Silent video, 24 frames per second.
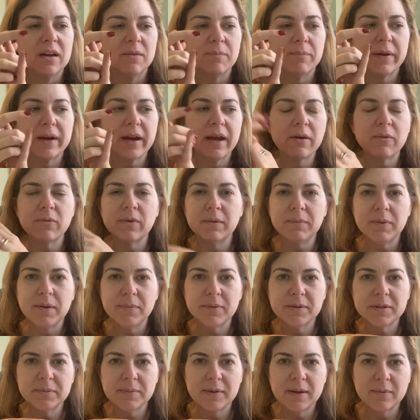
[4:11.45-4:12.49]
but I want
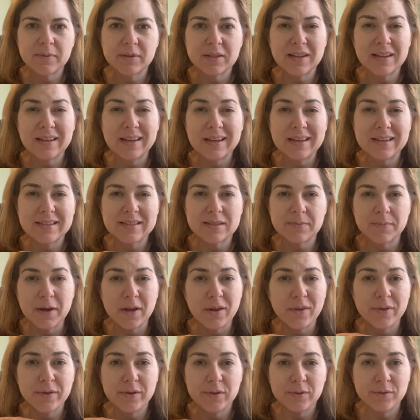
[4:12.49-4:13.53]
people to be able to like smell
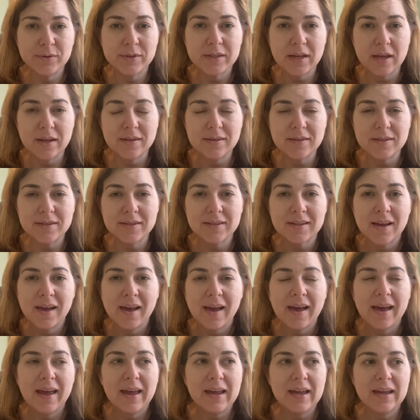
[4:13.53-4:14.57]
the new scents,
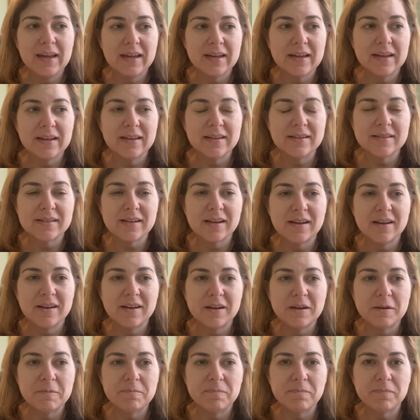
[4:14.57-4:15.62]

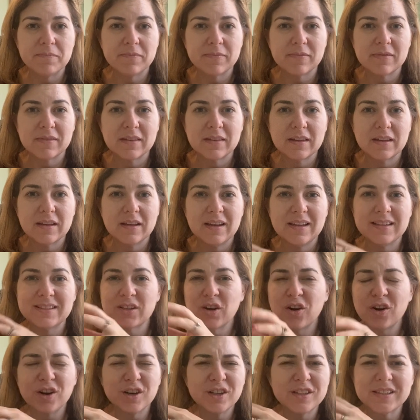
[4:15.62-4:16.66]
and it's
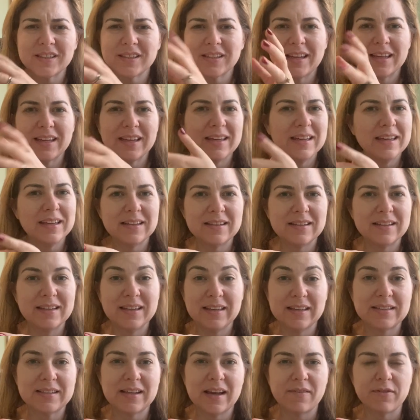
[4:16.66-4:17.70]
hard to like
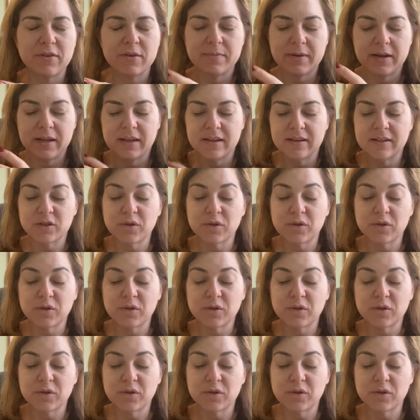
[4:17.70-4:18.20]
get to everybody.